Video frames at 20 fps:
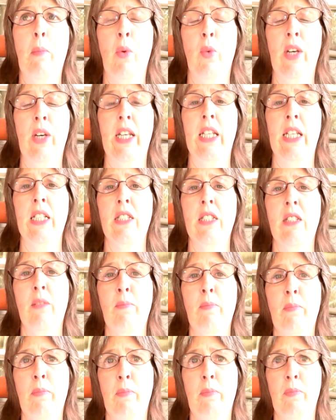But when he gets
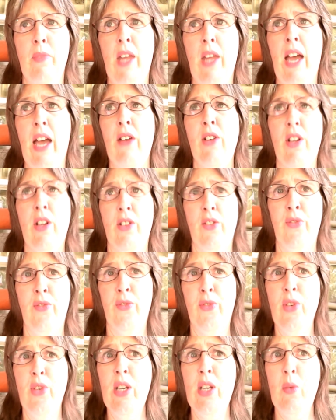out on the
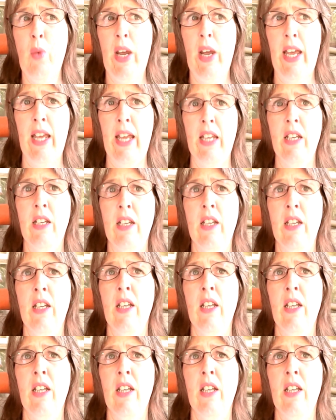freeway